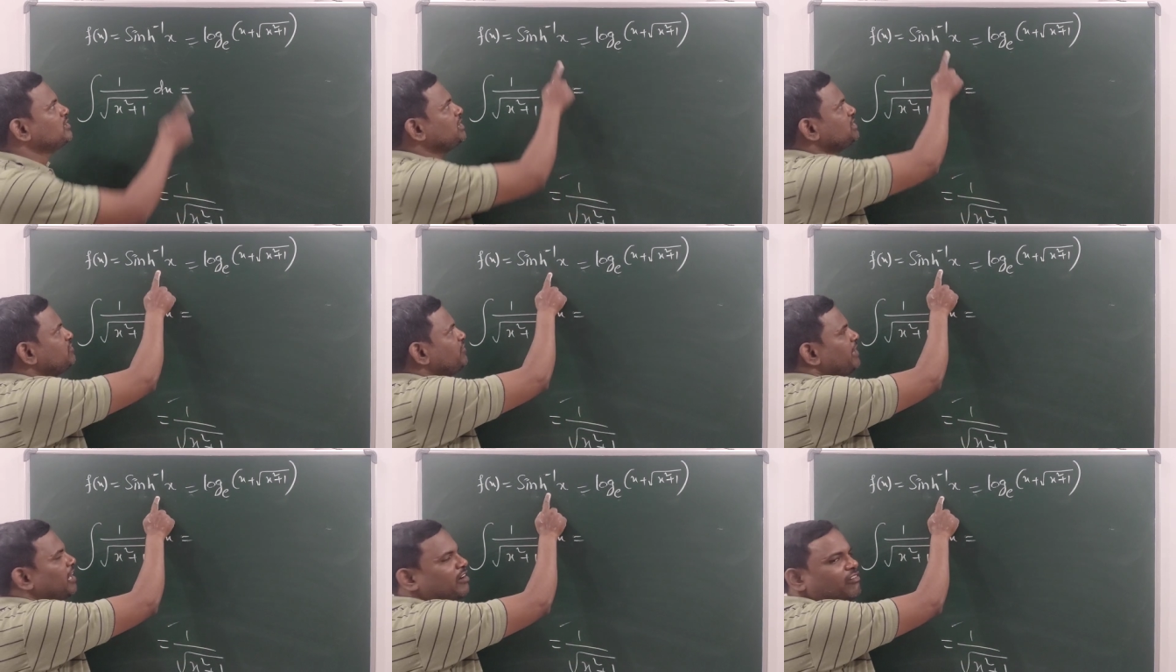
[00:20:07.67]
This
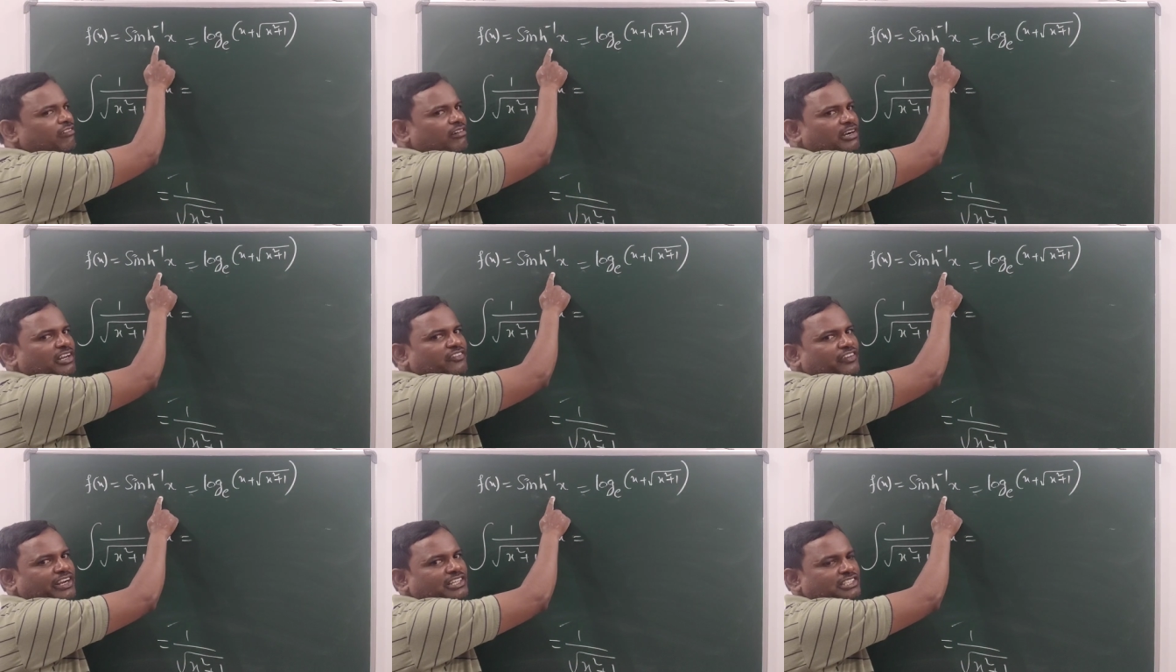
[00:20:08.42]
we have
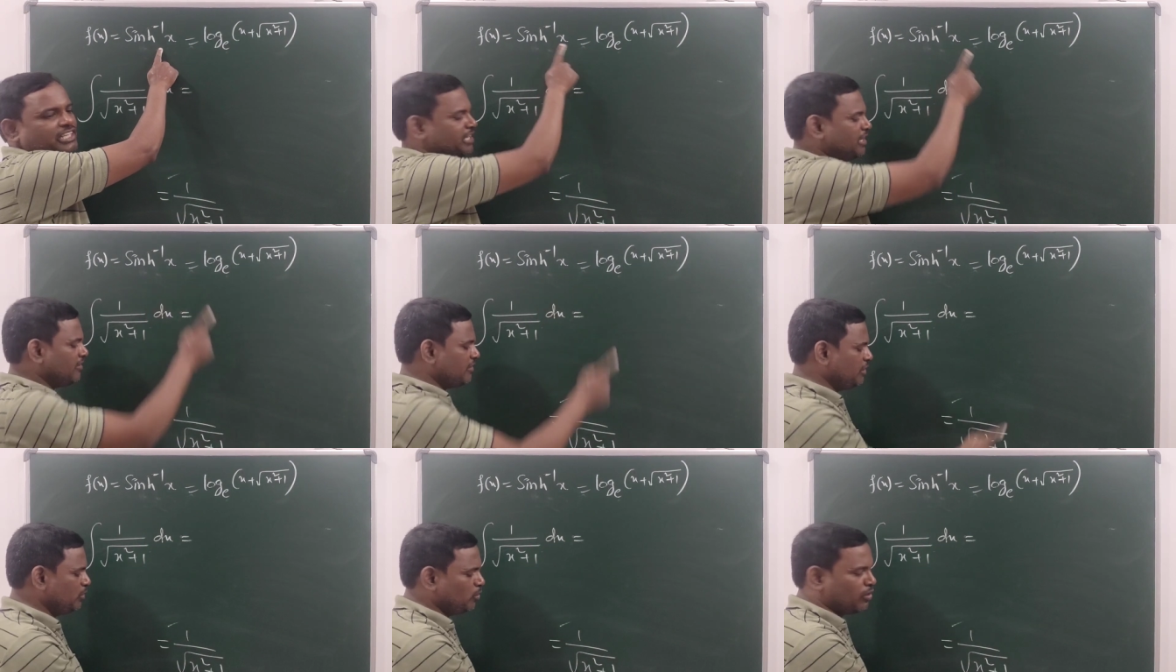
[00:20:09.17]
differentiated.
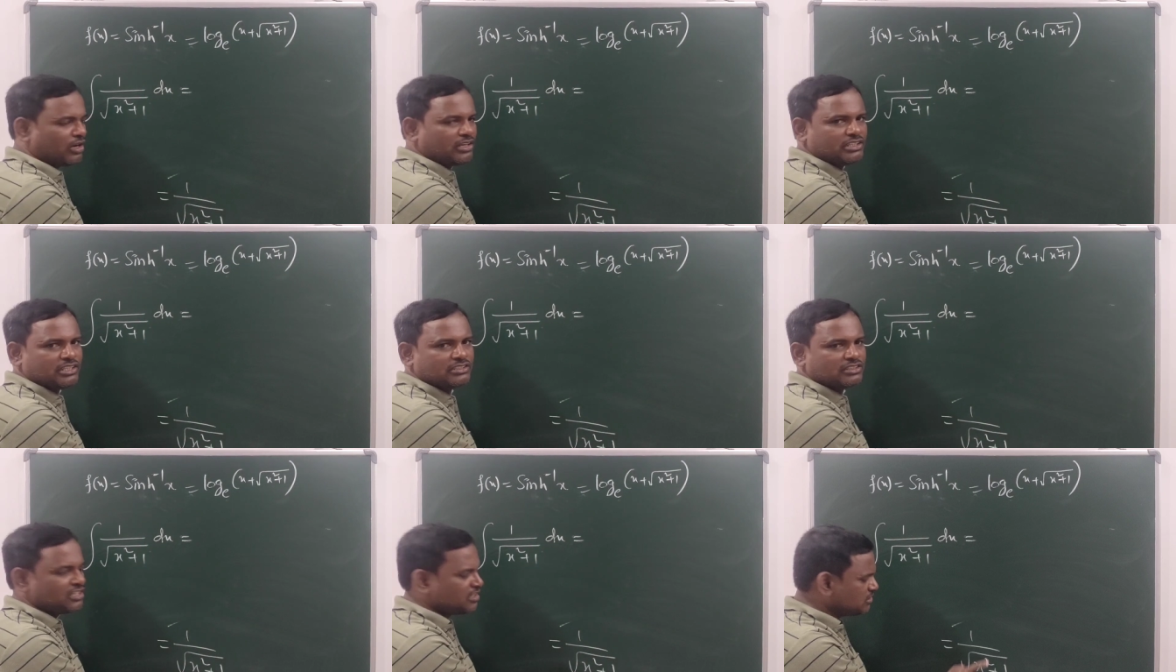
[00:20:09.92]
You got
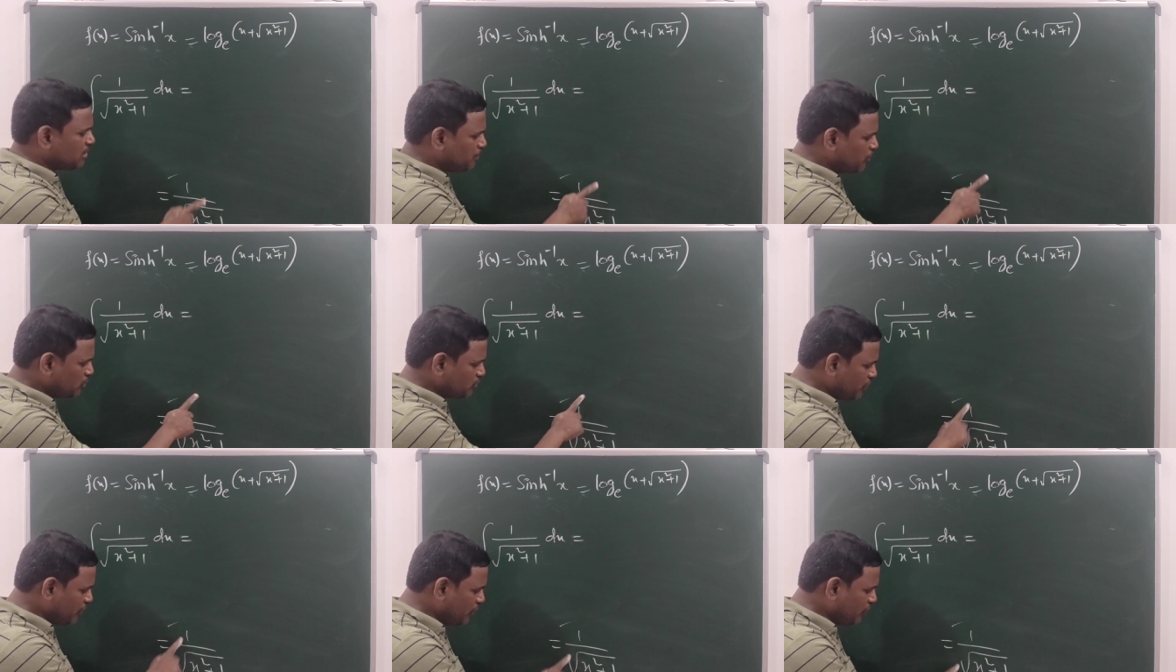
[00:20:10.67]
this. Suppose
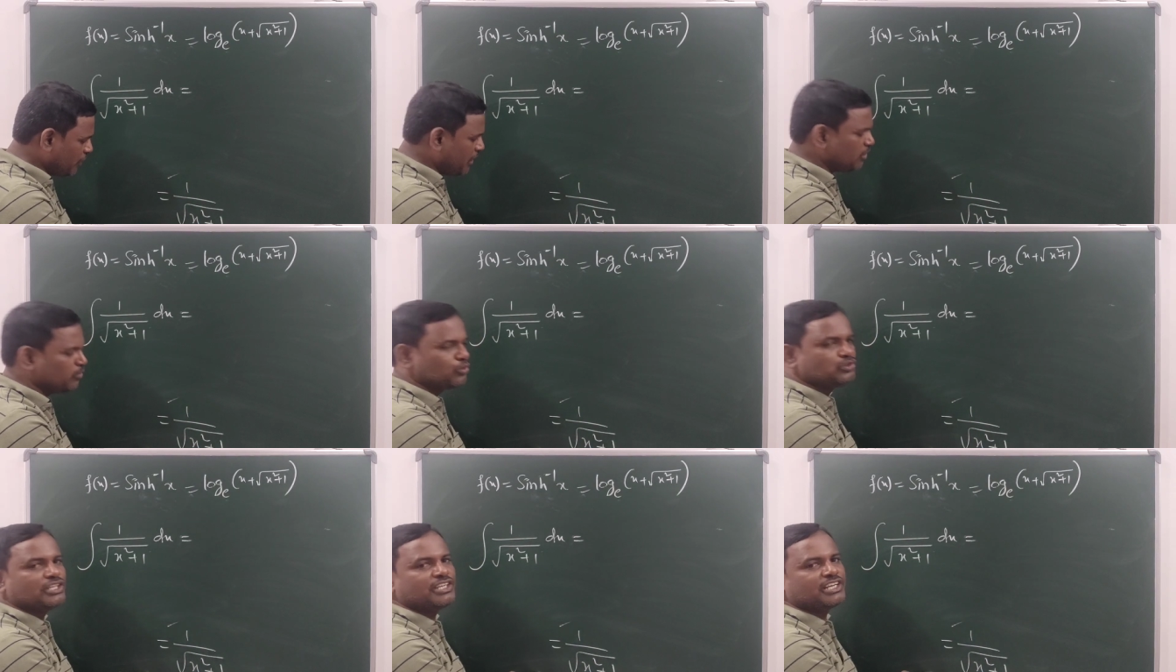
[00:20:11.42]
when you find
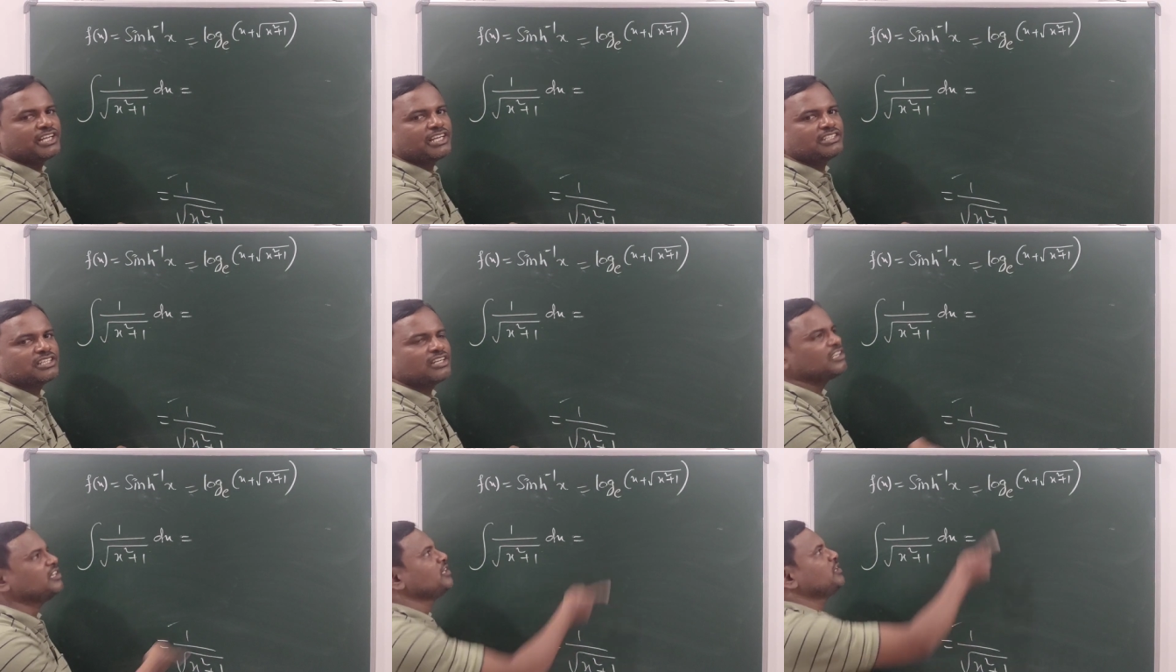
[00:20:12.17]
whose
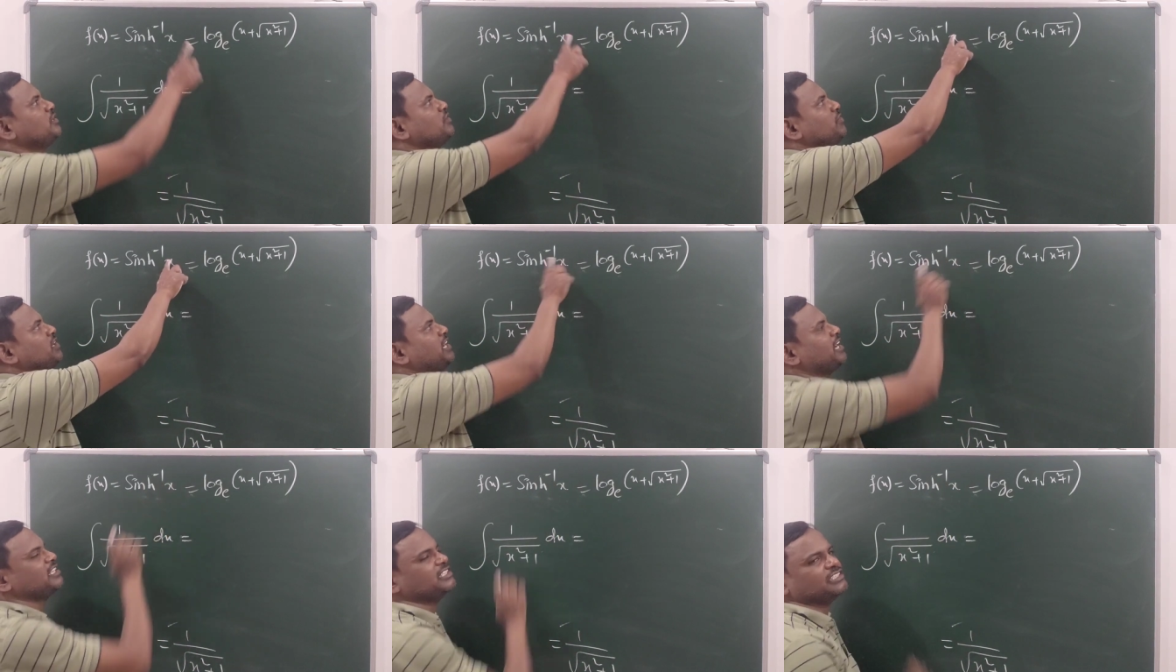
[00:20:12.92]
integration, you will
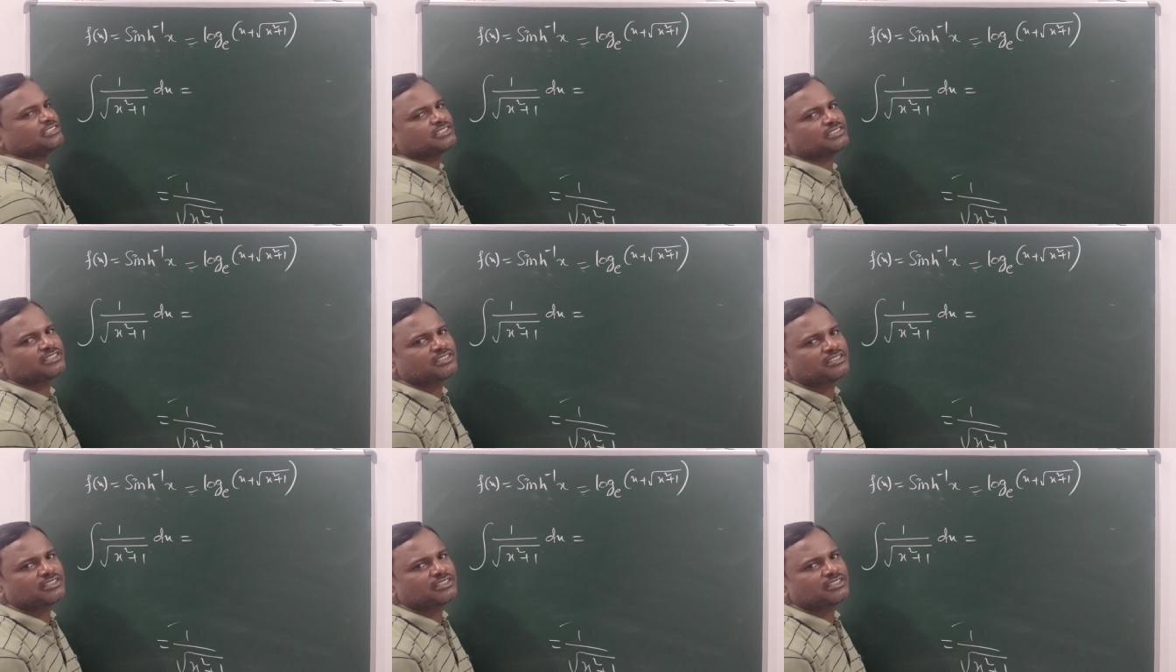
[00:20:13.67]
get this.